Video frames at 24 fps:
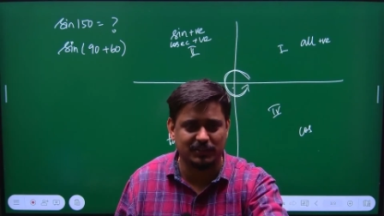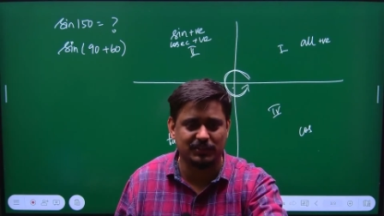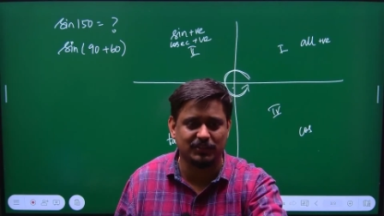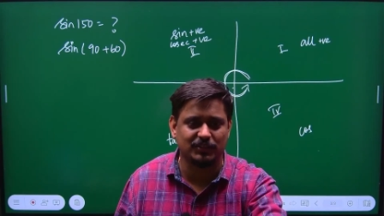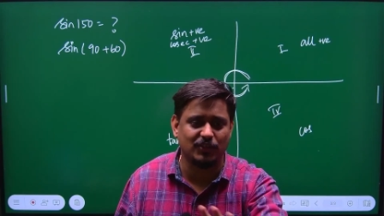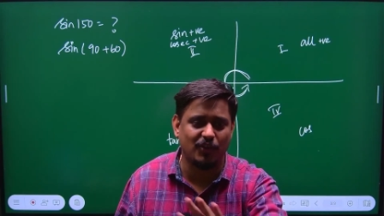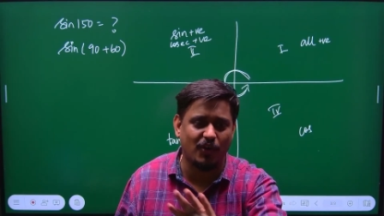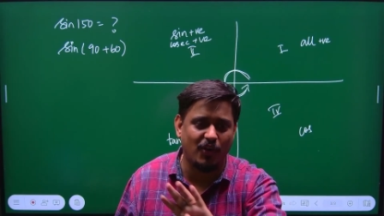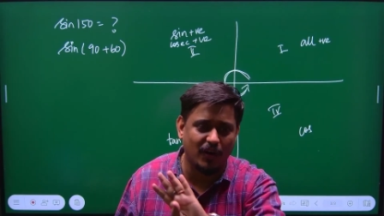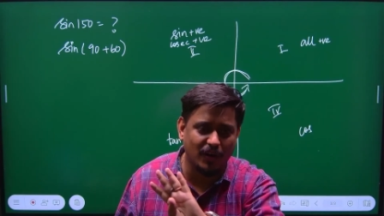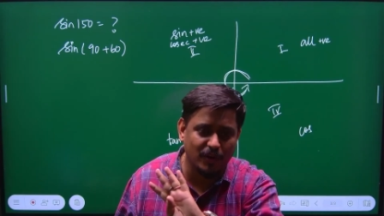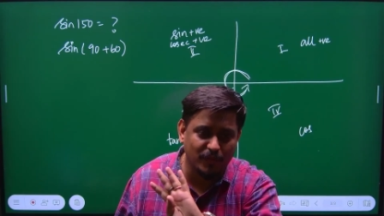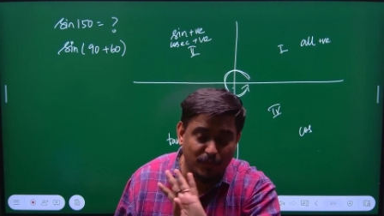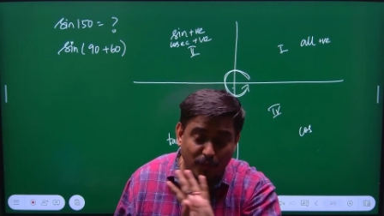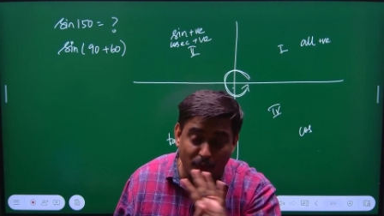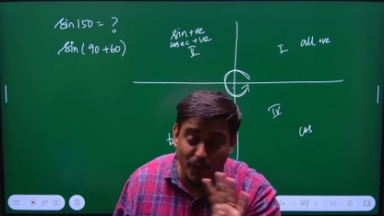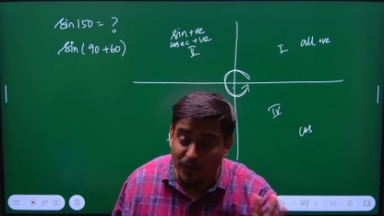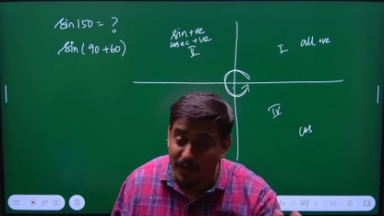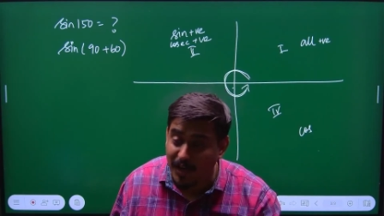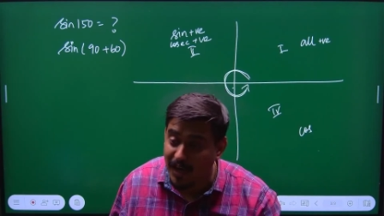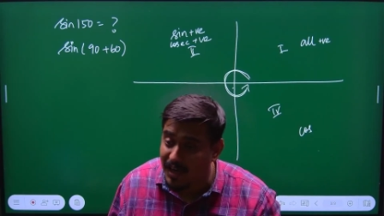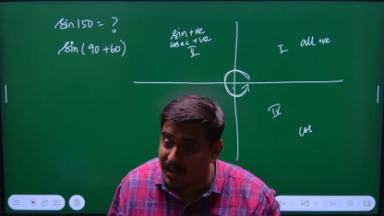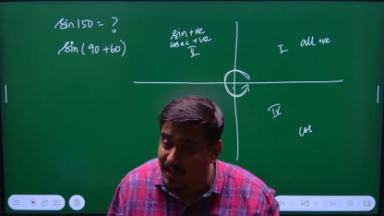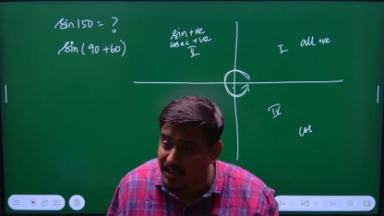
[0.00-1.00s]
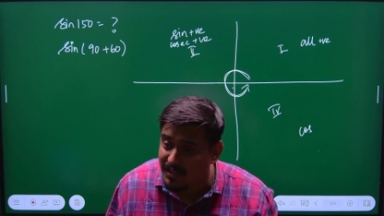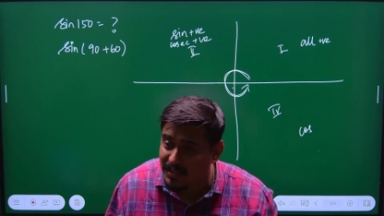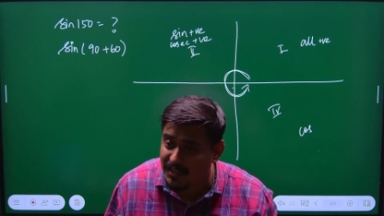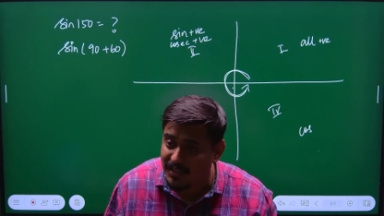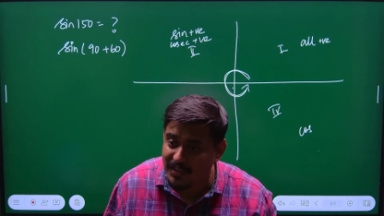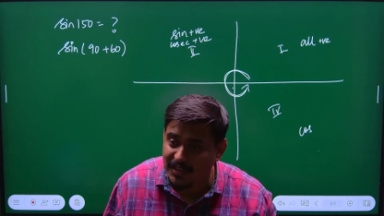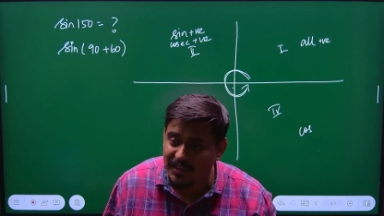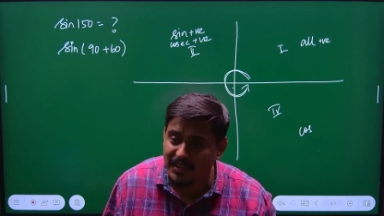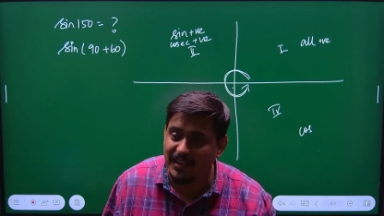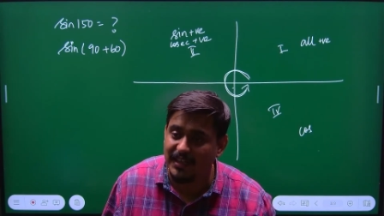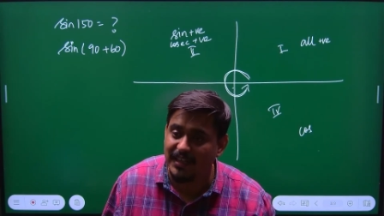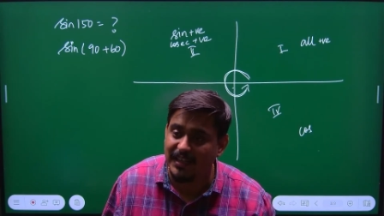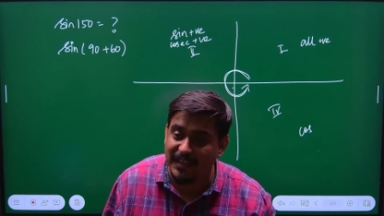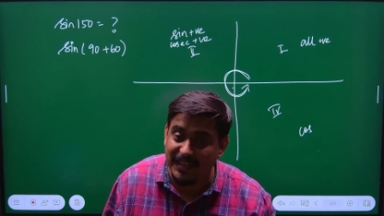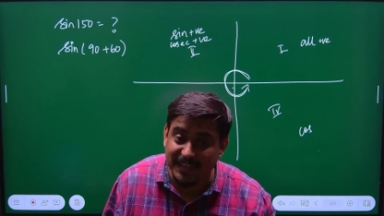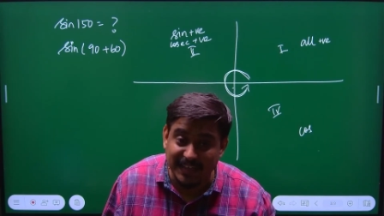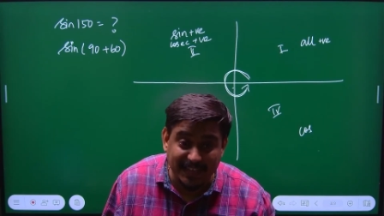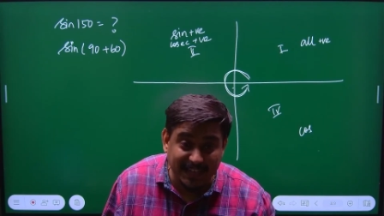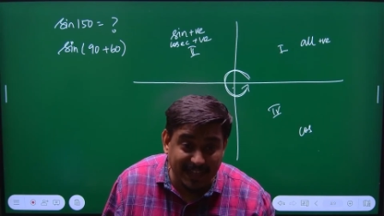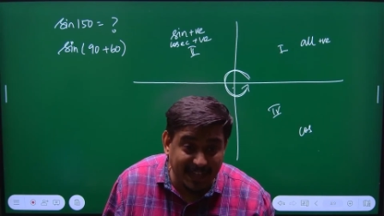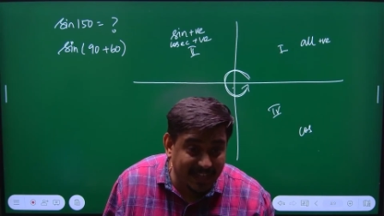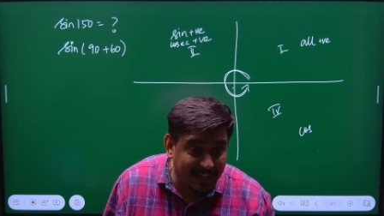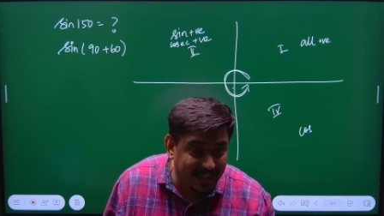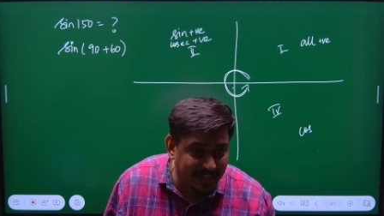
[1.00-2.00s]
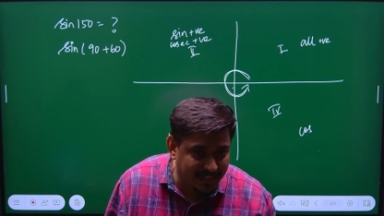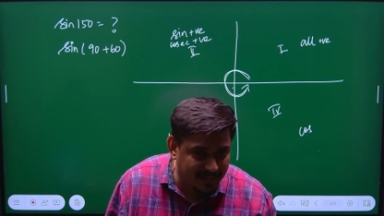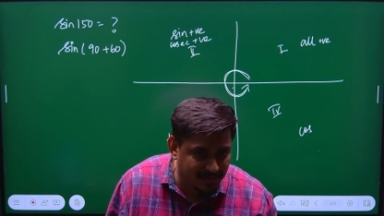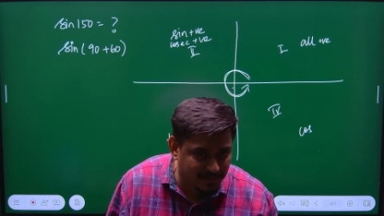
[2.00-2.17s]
All 4 are negative.